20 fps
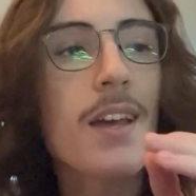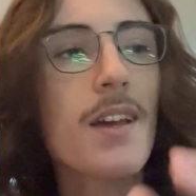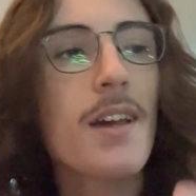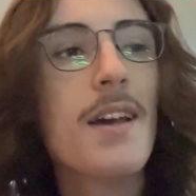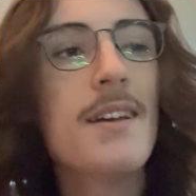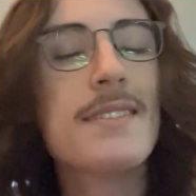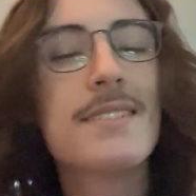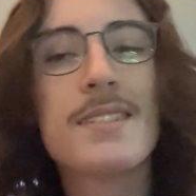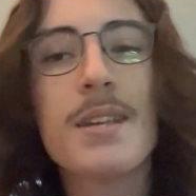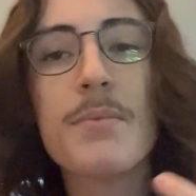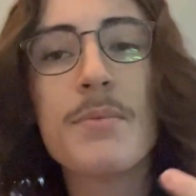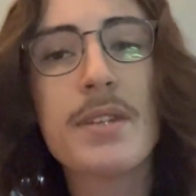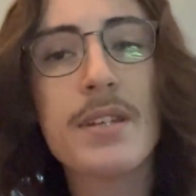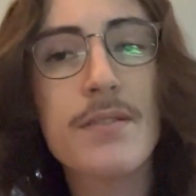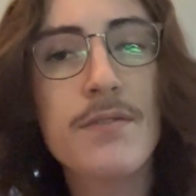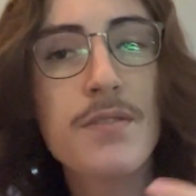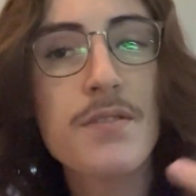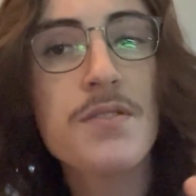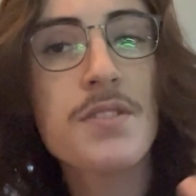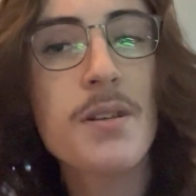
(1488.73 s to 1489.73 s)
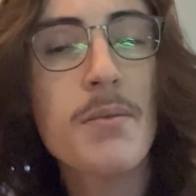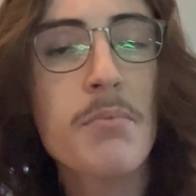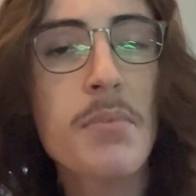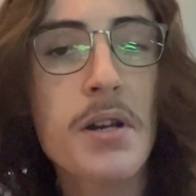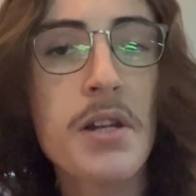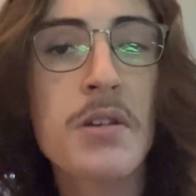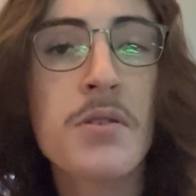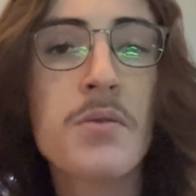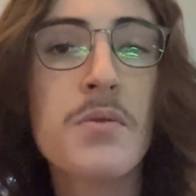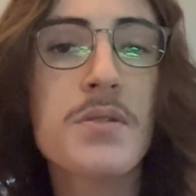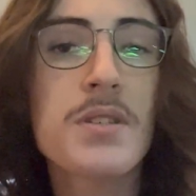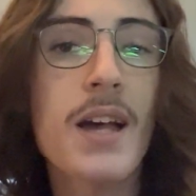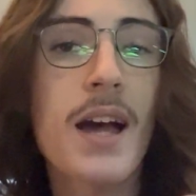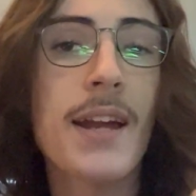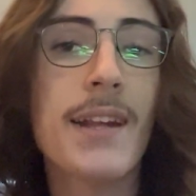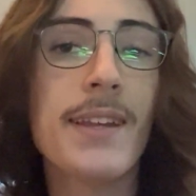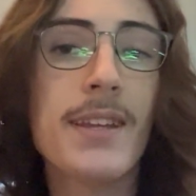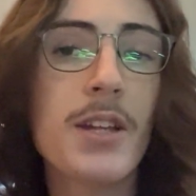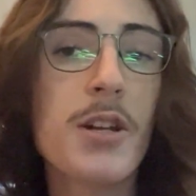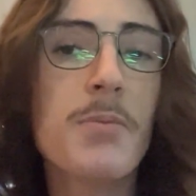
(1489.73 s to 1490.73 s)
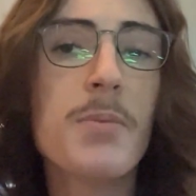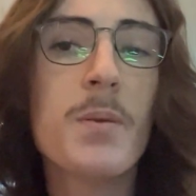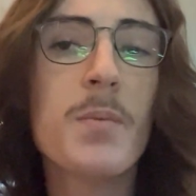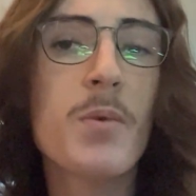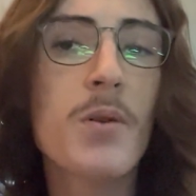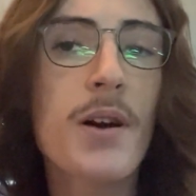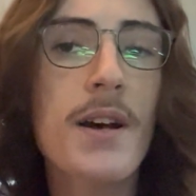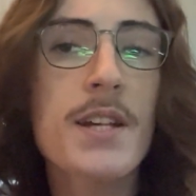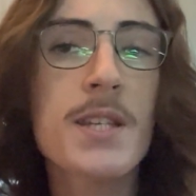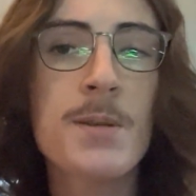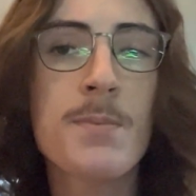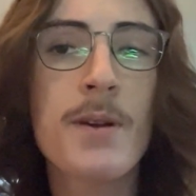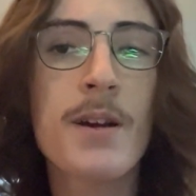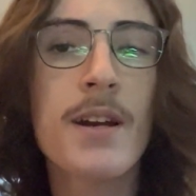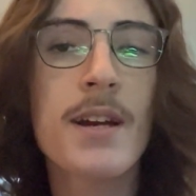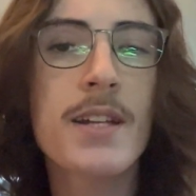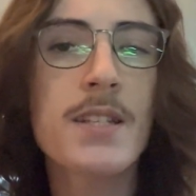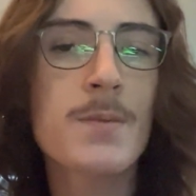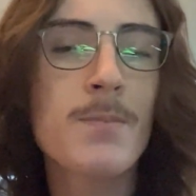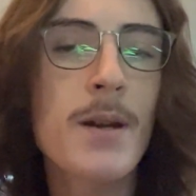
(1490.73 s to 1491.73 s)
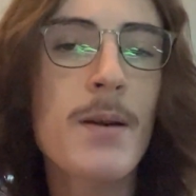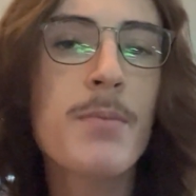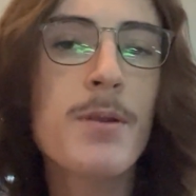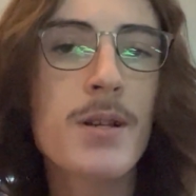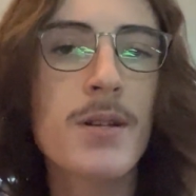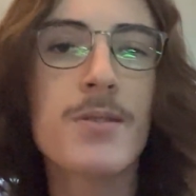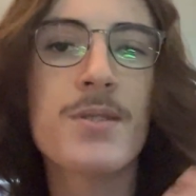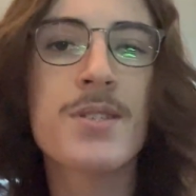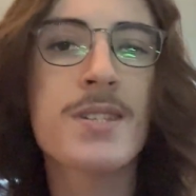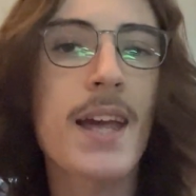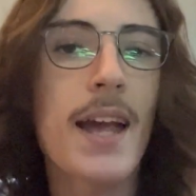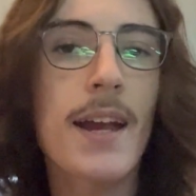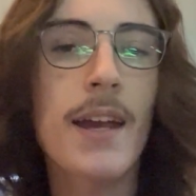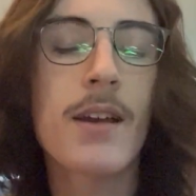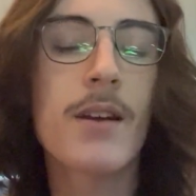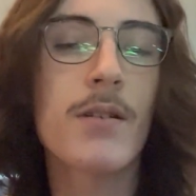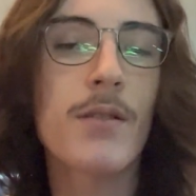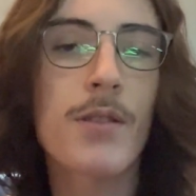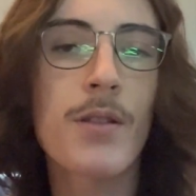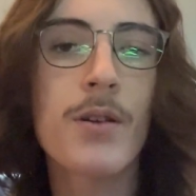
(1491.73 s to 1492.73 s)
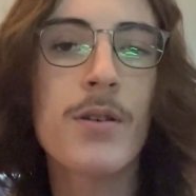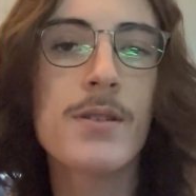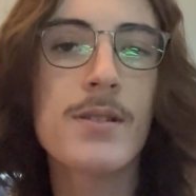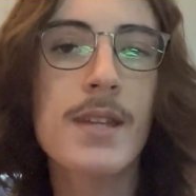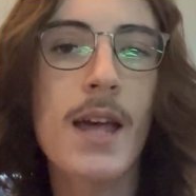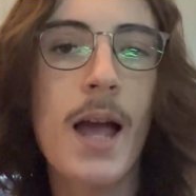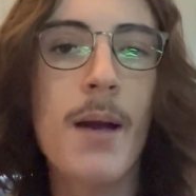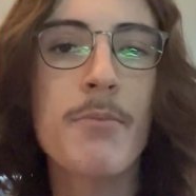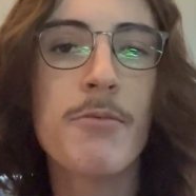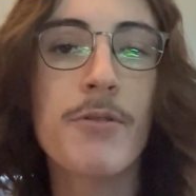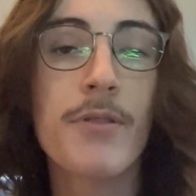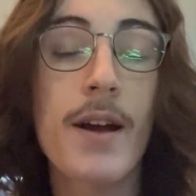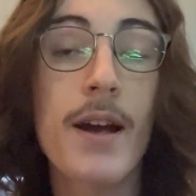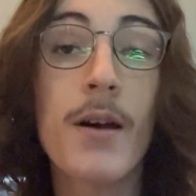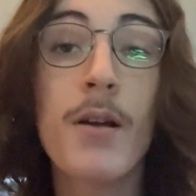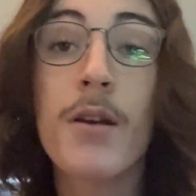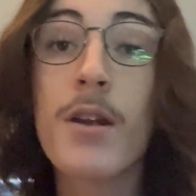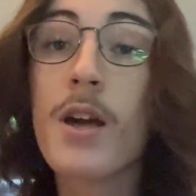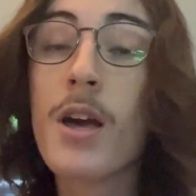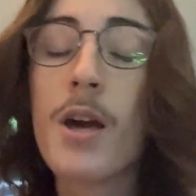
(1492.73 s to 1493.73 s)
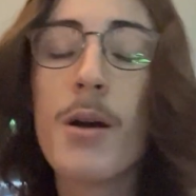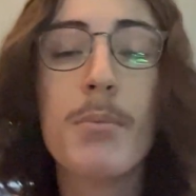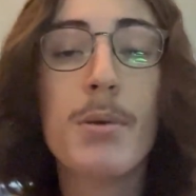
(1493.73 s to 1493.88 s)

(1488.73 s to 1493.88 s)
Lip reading: It's something for somebody who's got a little bit more experience, maybe your second or third time around.